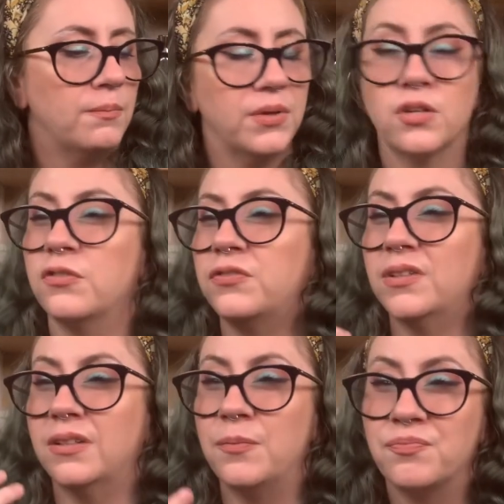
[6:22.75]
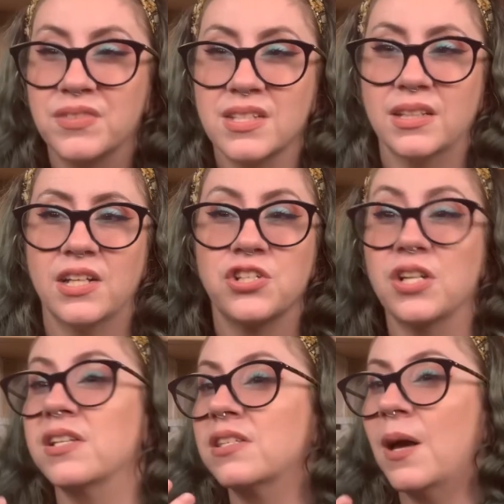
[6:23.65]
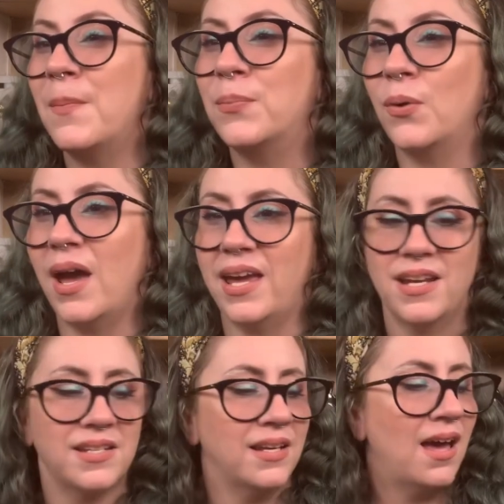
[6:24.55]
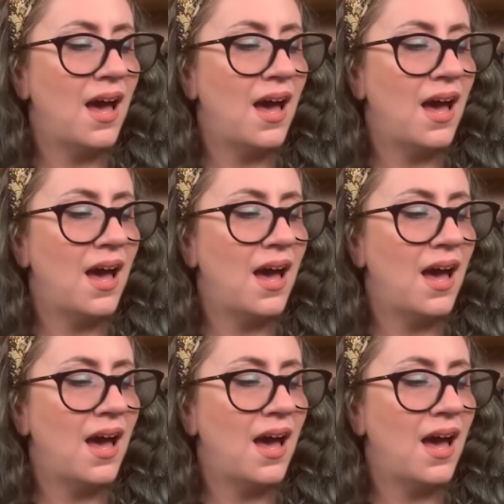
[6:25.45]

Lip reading: beautiful, delicious, bright,